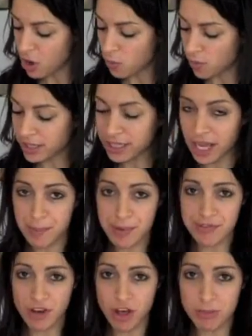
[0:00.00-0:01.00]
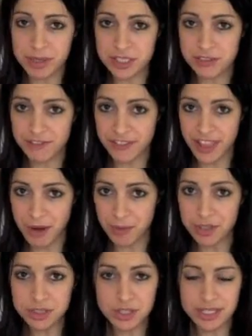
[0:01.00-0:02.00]
1 cup of almond
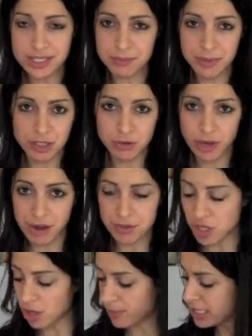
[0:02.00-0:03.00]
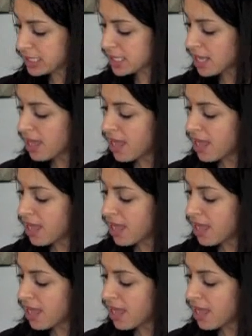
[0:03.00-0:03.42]
flour, so that's simply ground almonds.